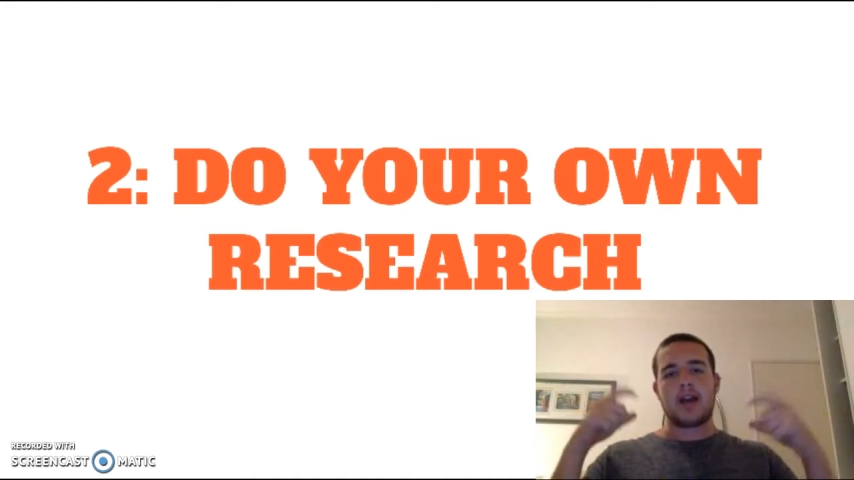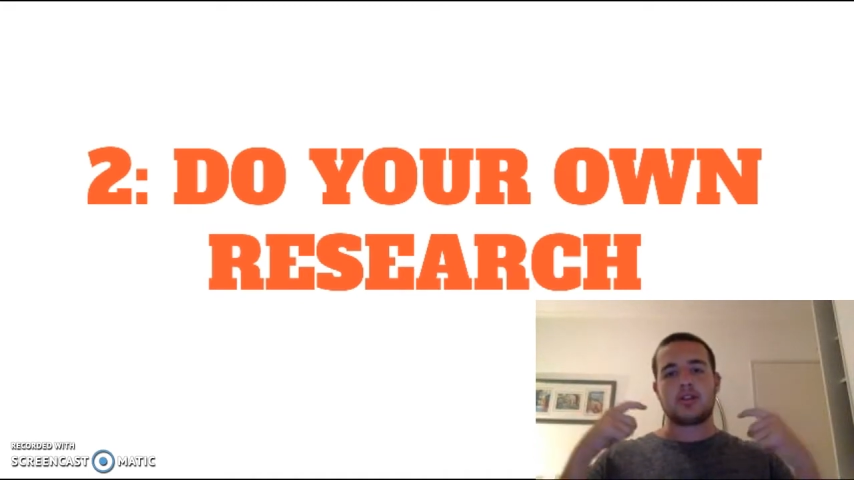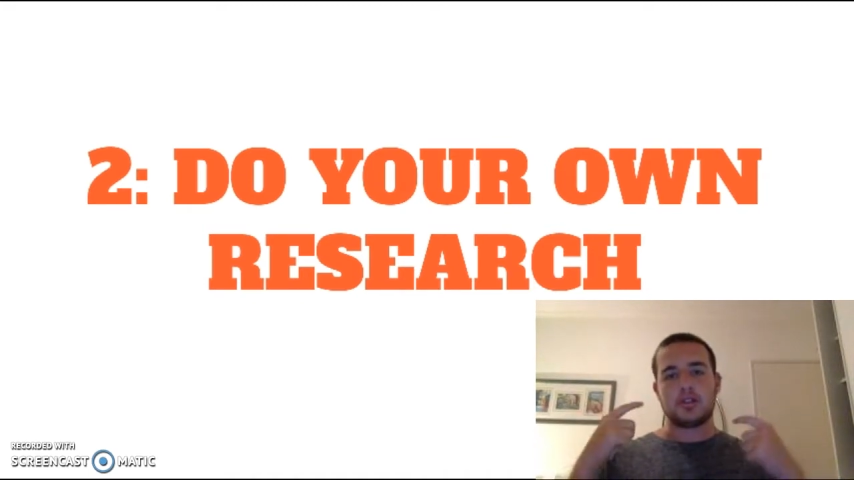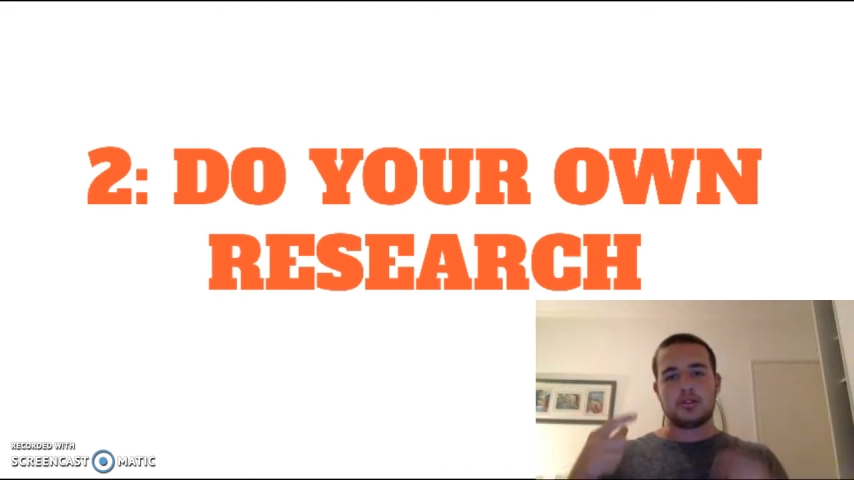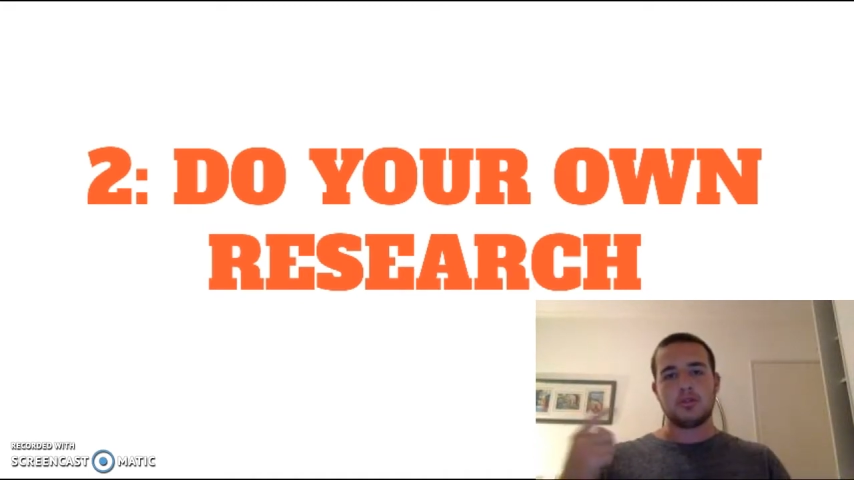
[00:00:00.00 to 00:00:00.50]

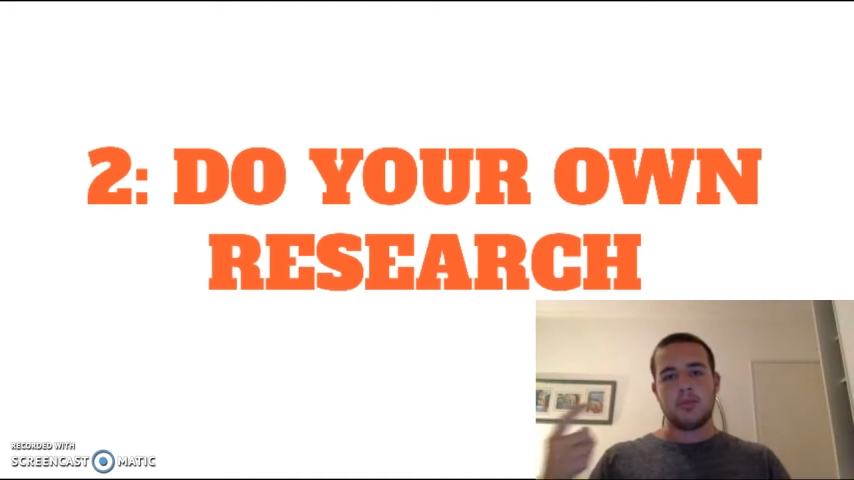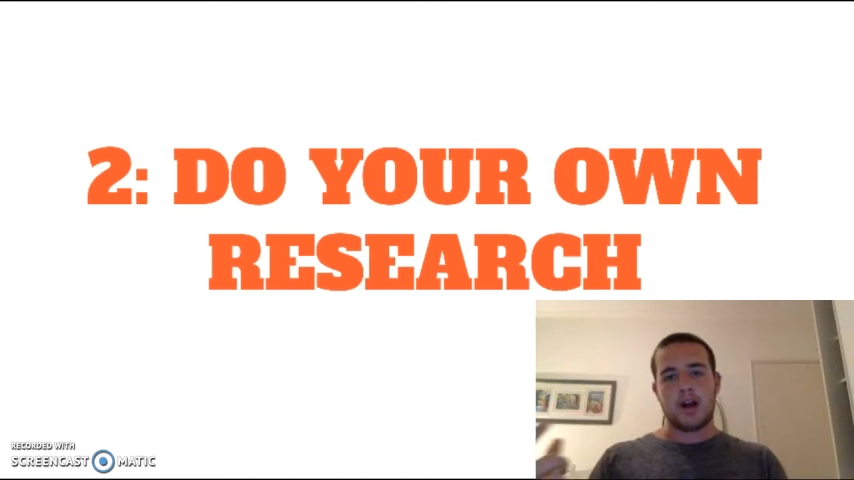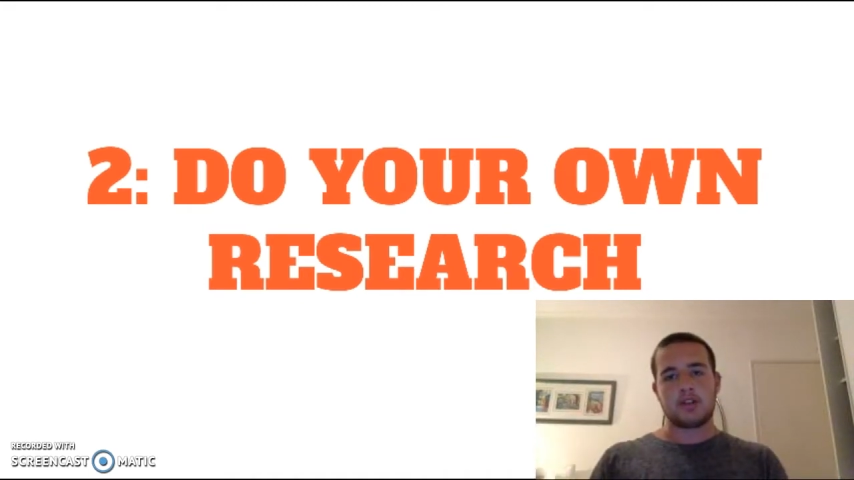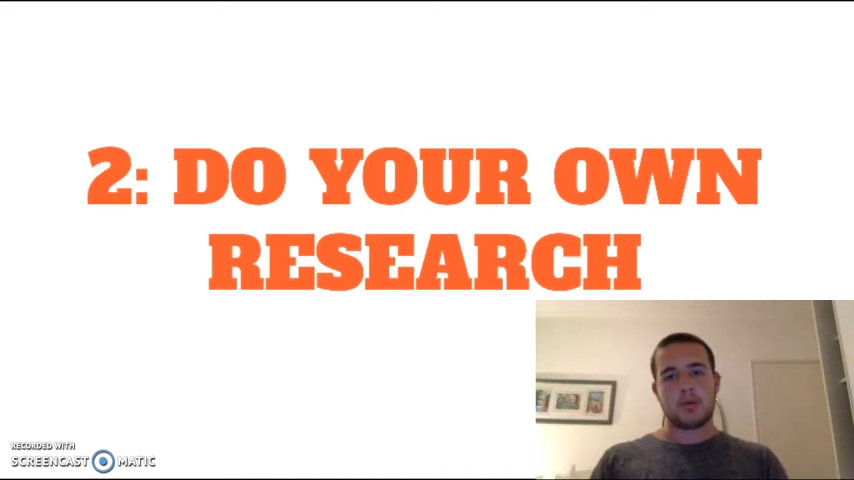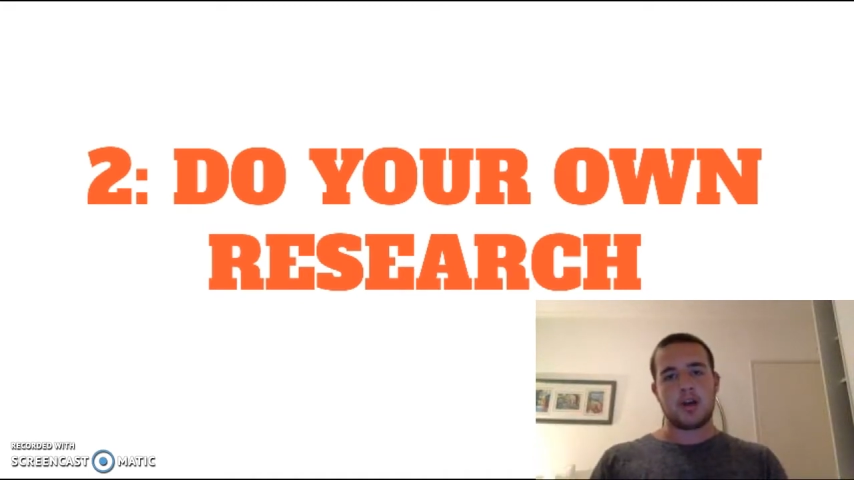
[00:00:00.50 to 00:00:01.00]
extra 2
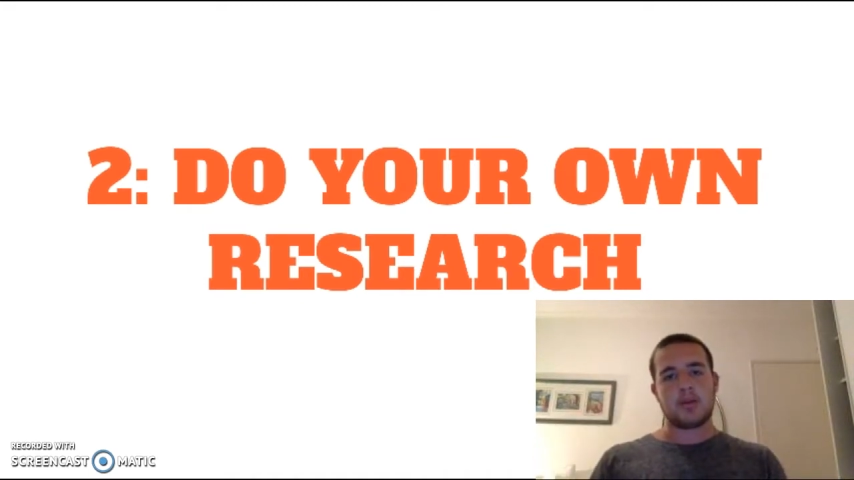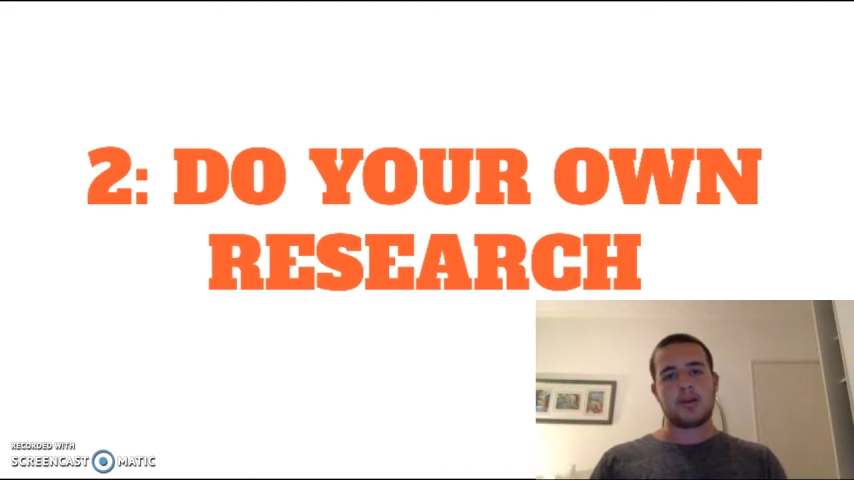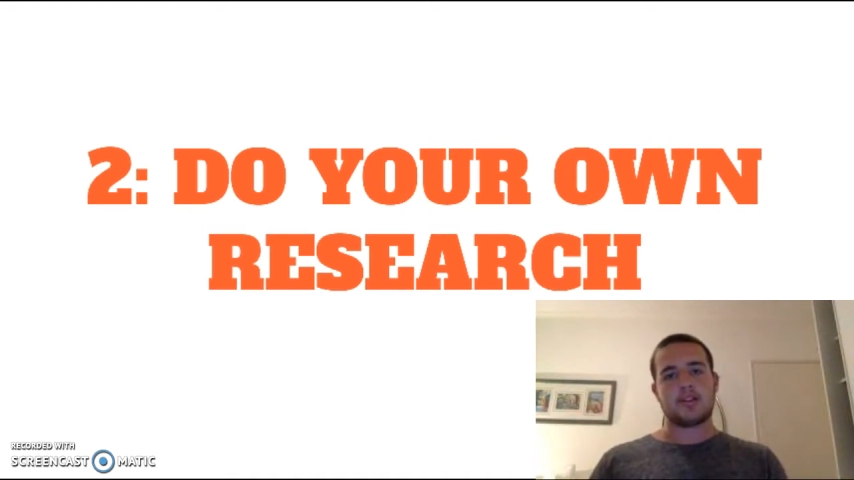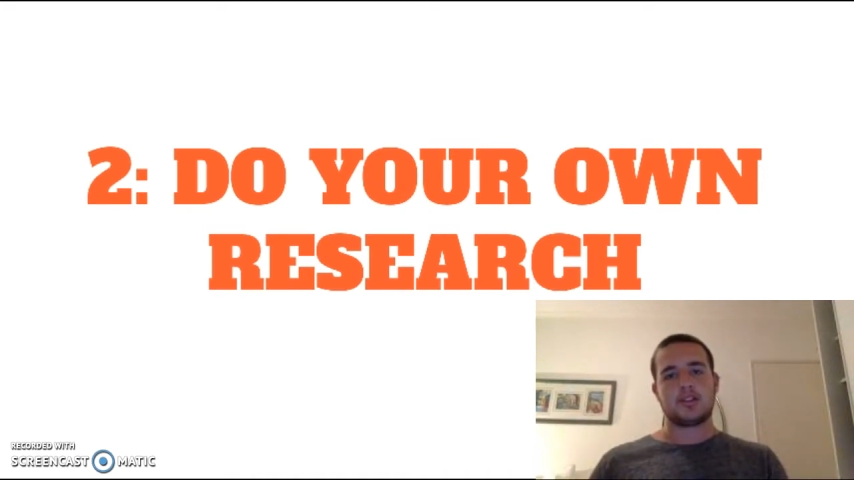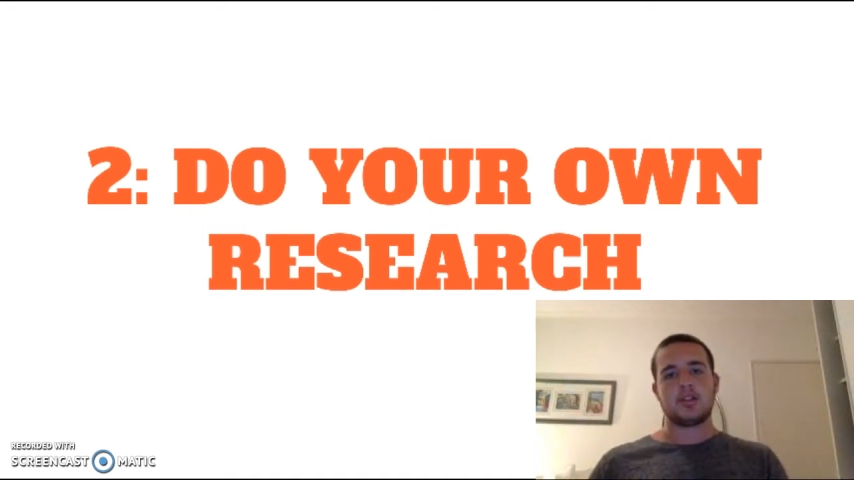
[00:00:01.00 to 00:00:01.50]
marks per
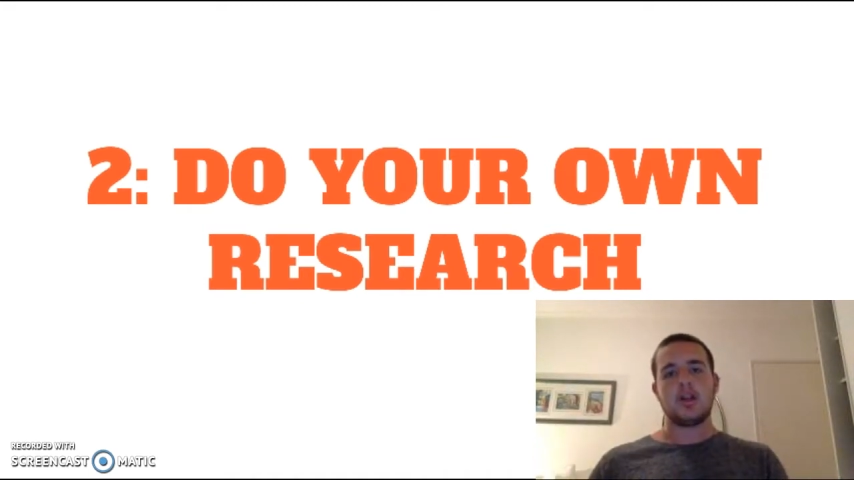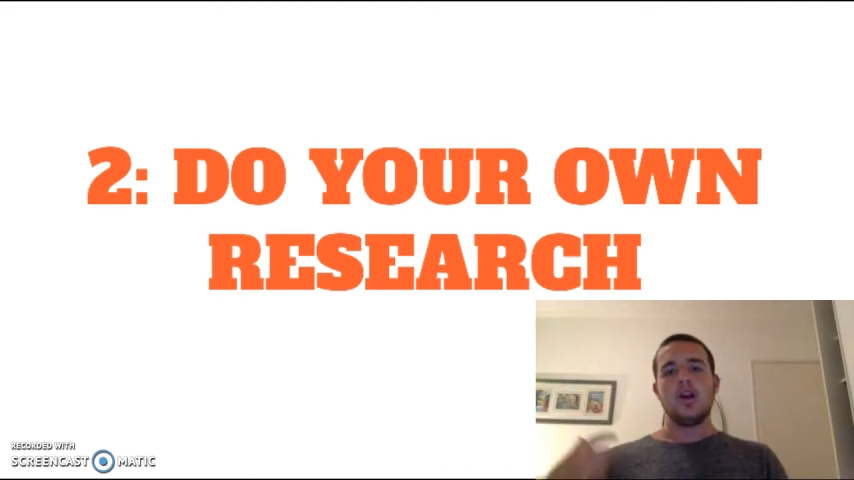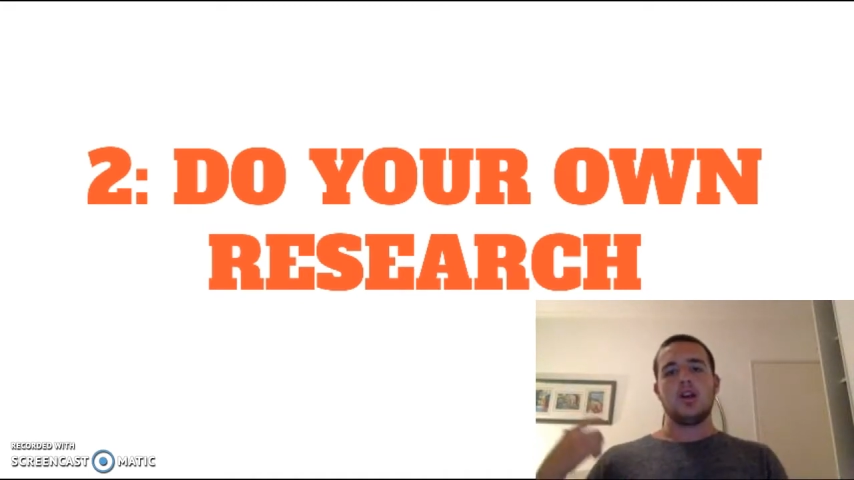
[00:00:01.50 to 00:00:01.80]
questions.